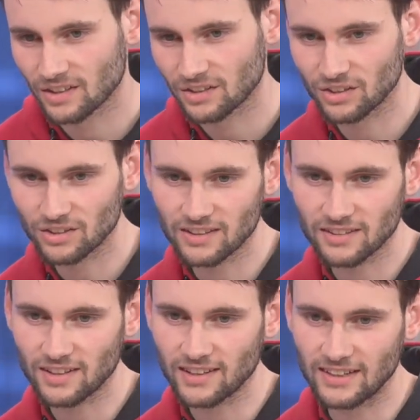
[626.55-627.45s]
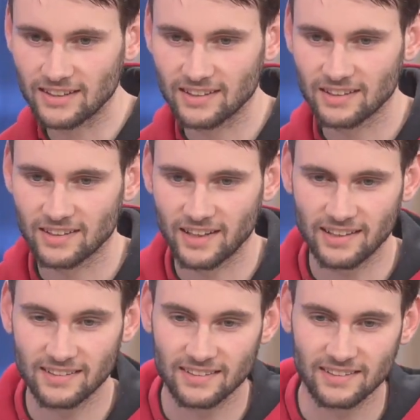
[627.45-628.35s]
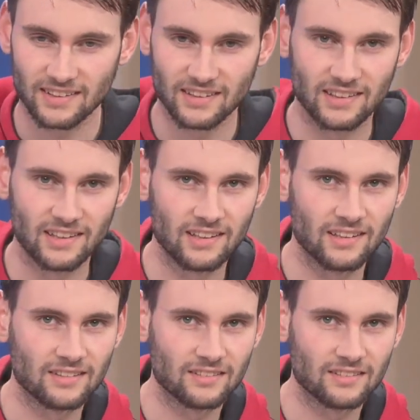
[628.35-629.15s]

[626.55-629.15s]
So that's like 85